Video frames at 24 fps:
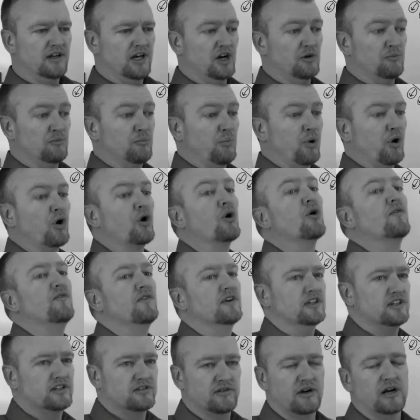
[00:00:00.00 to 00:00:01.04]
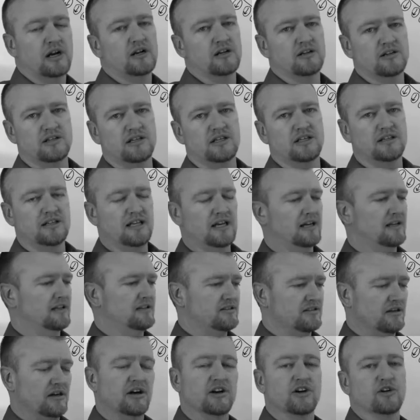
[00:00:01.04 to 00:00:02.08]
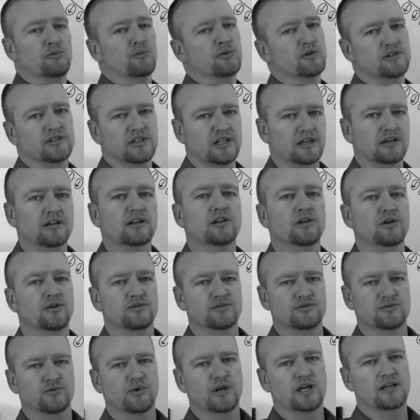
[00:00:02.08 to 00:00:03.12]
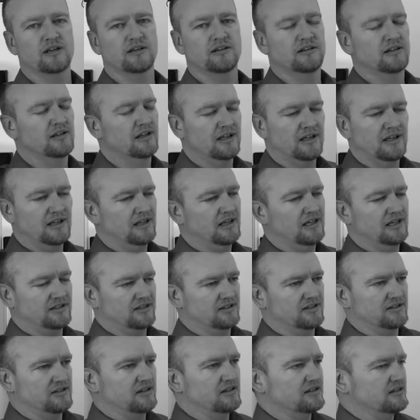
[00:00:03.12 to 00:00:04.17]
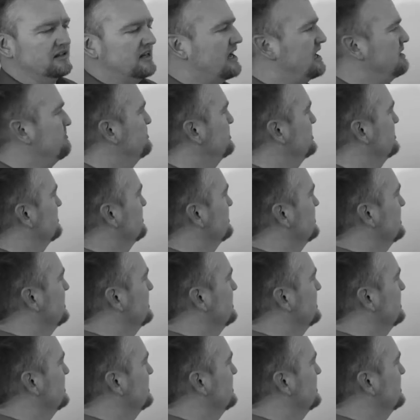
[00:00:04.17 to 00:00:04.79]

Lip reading: a perfect strategy that gets 100% close rate. It just doesn't happen.